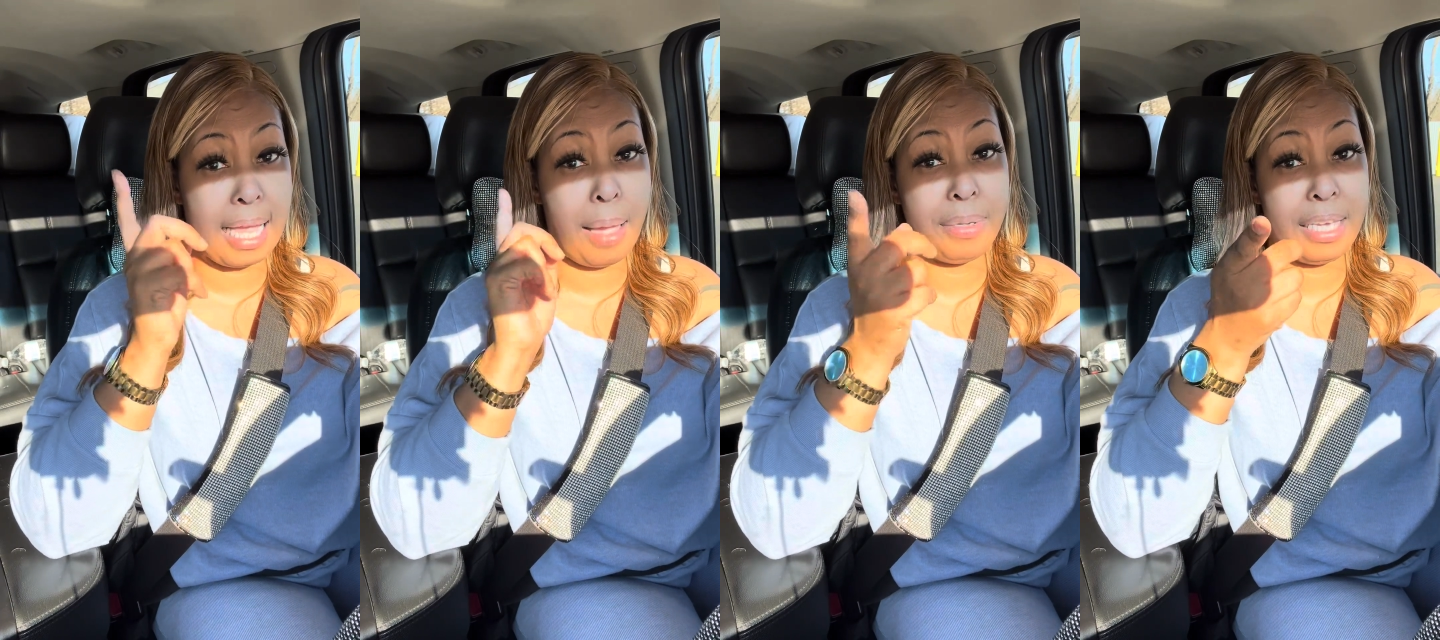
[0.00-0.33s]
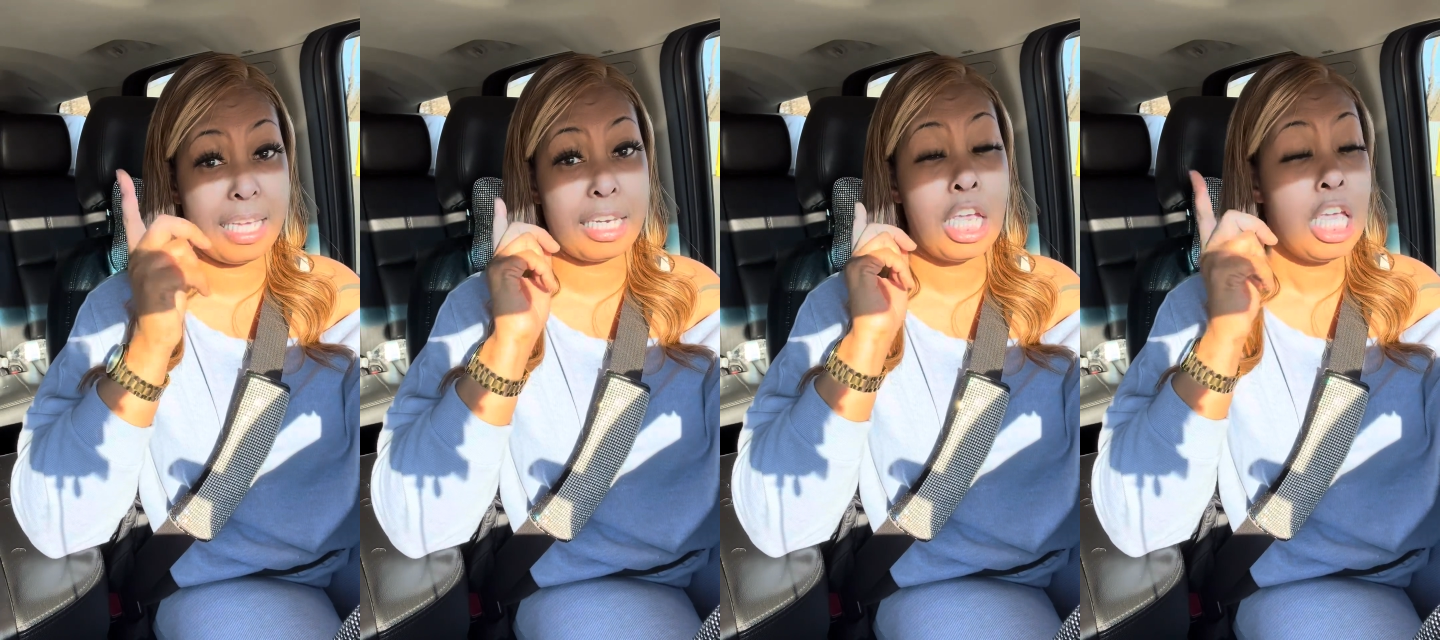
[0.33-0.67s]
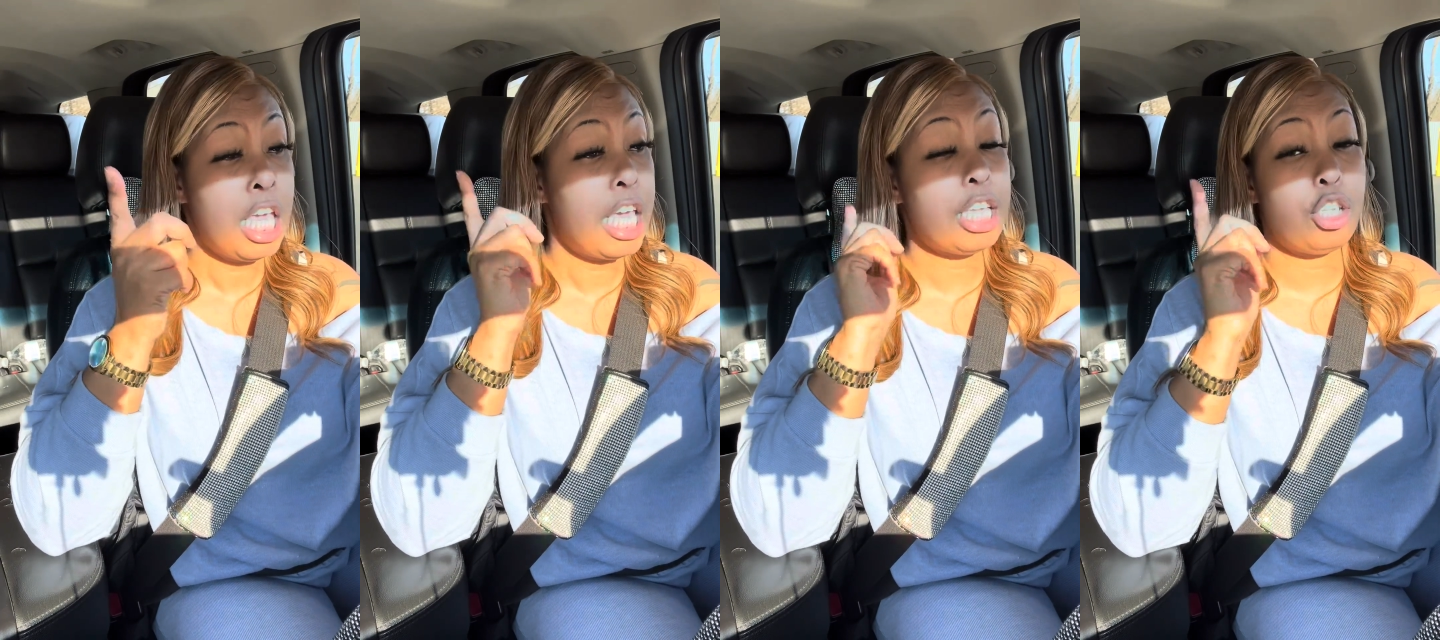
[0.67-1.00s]
I'm getting,
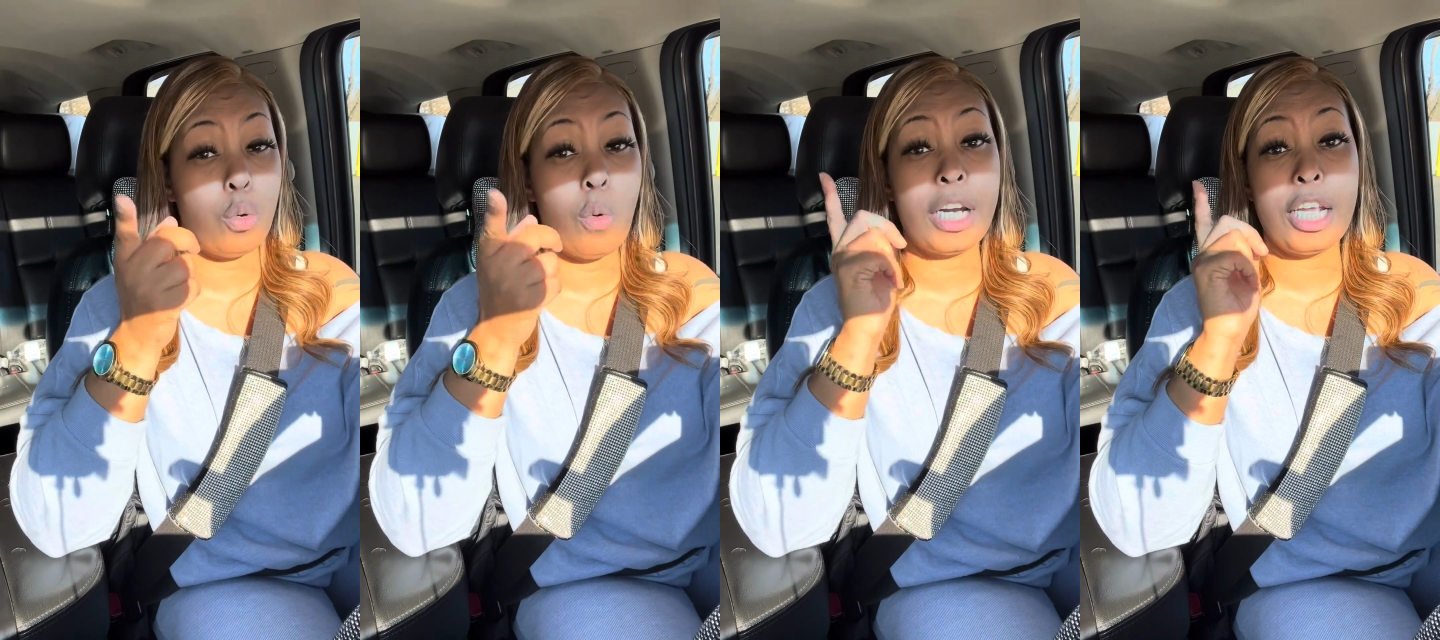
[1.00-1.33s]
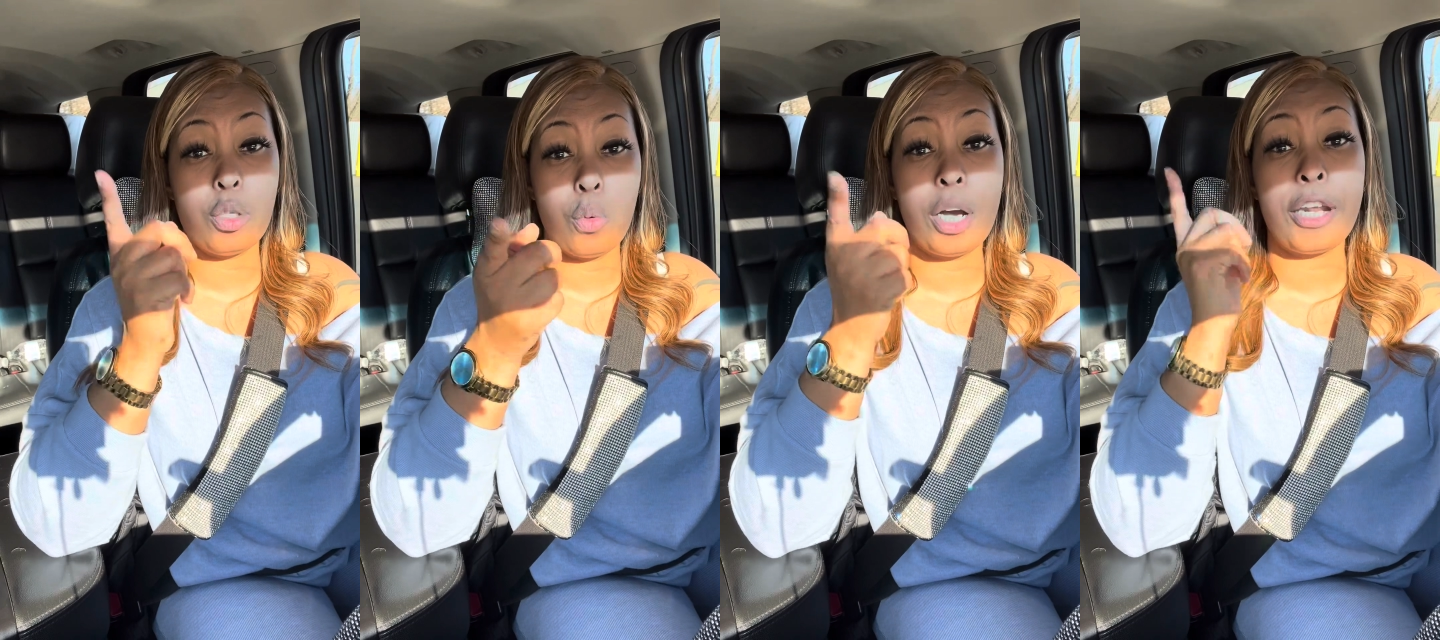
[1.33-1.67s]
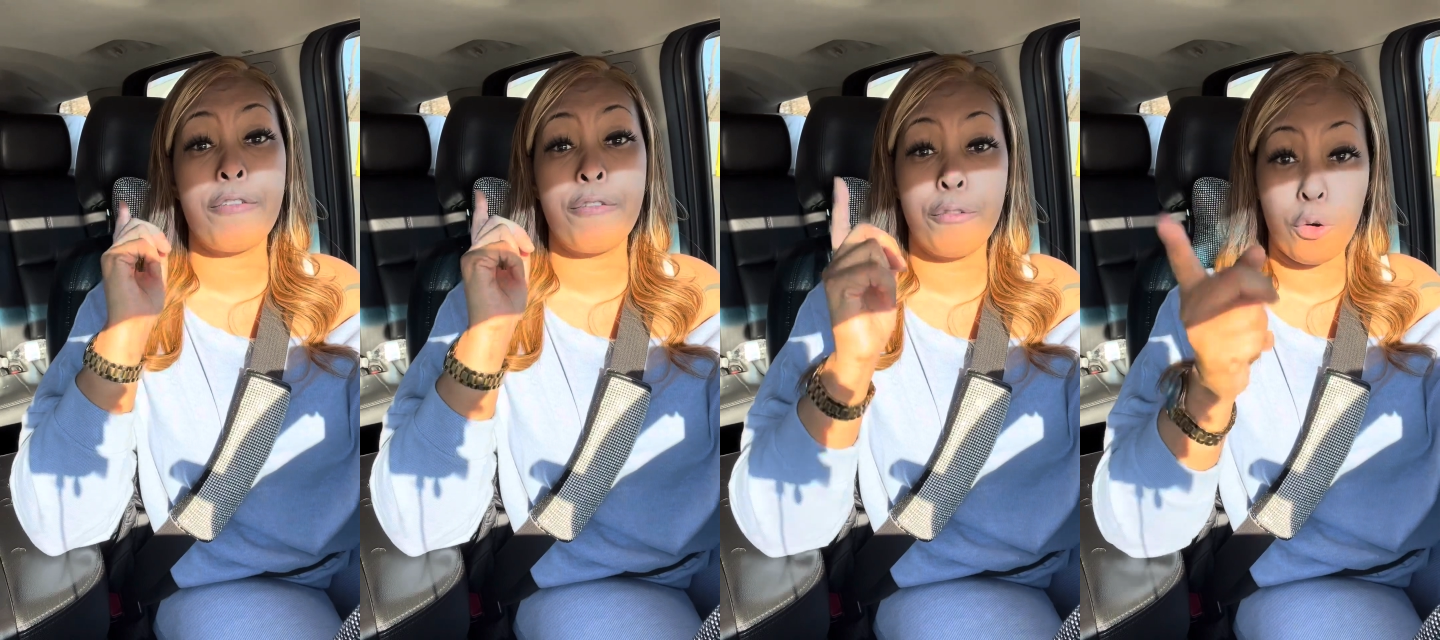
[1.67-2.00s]
it's
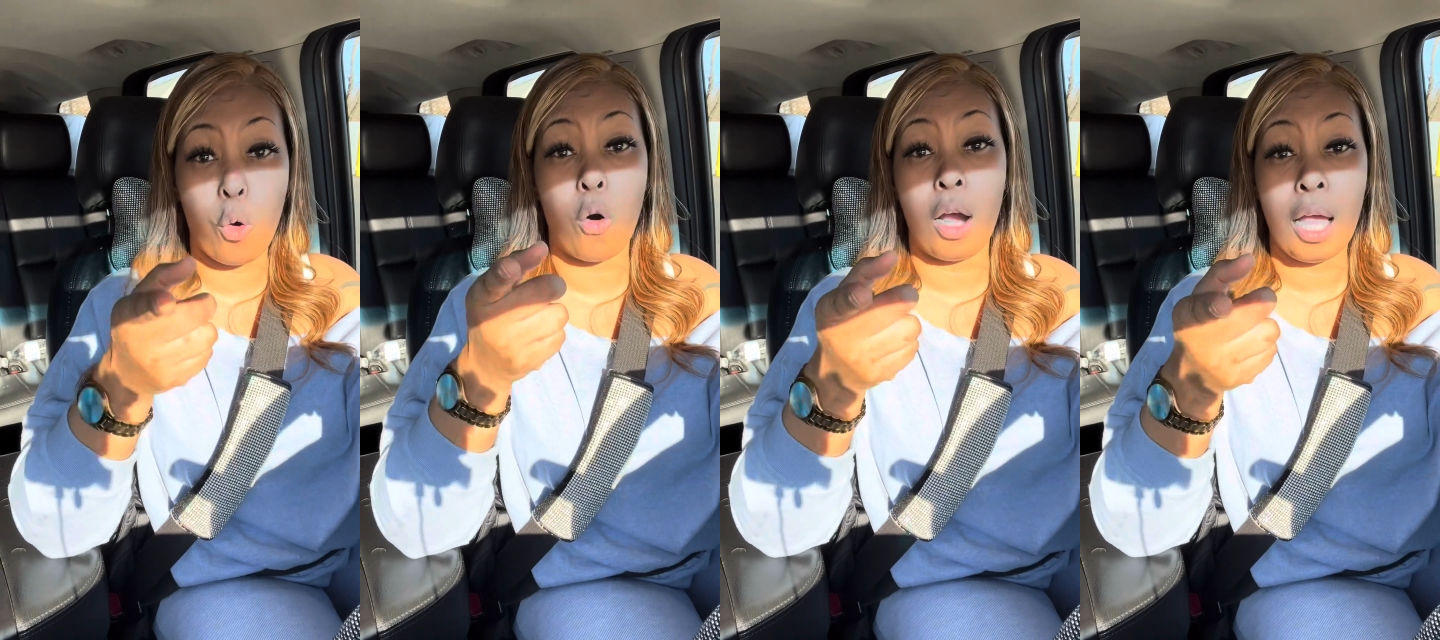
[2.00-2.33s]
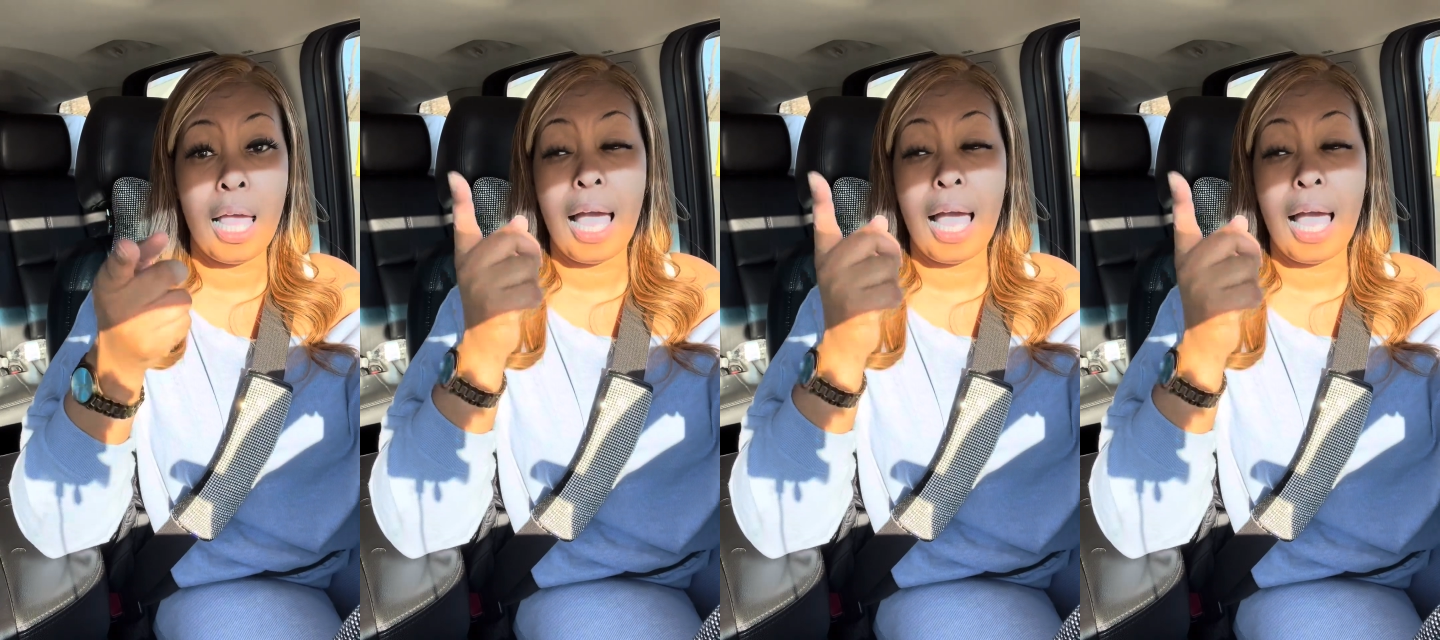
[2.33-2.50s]
2024.